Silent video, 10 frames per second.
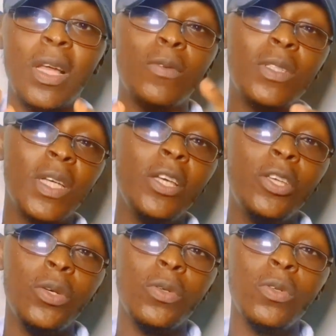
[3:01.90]
that will
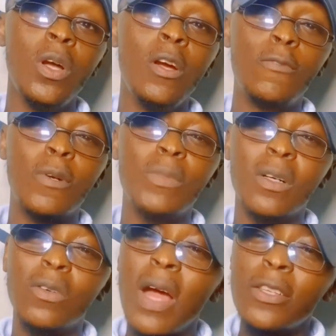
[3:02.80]
take you from the
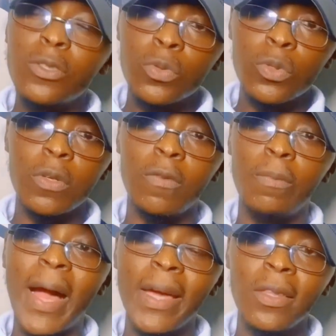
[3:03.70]
grassroots of
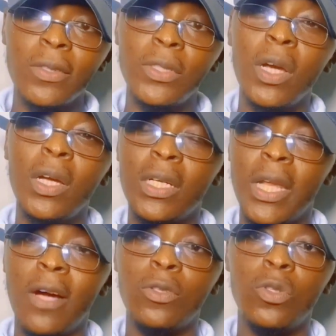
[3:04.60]
Python
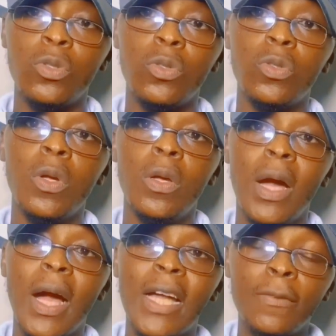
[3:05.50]
down to
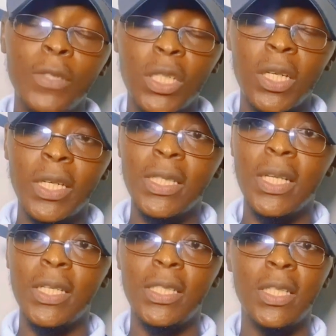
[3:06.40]
artificial
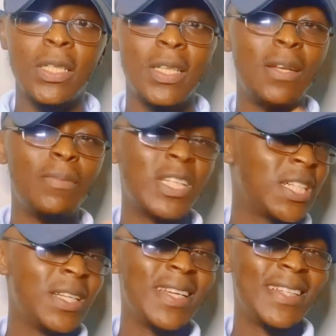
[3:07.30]
intelligence and machine